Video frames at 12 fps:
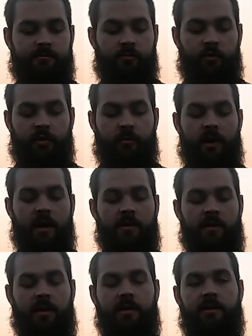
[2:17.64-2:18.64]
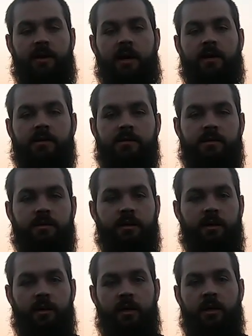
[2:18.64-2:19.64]
when you buy the lighted nocks,
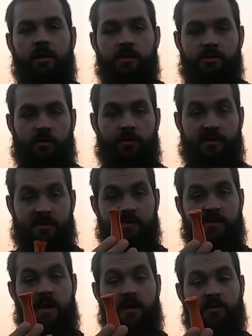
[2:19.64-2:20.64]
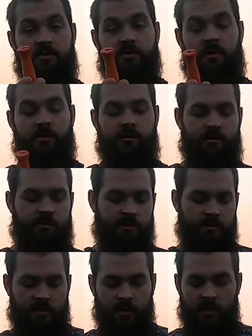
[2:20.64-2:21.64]
so this is extra.
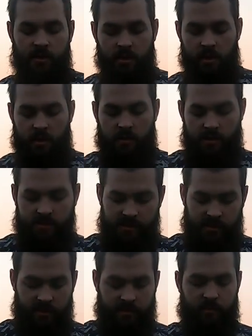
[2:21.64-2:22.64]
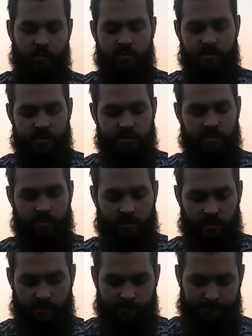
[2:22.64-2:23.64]
They say to put this in
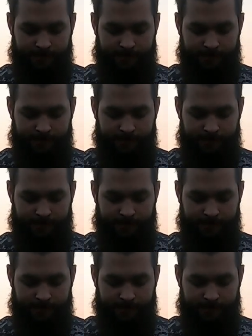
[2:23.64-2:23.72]
here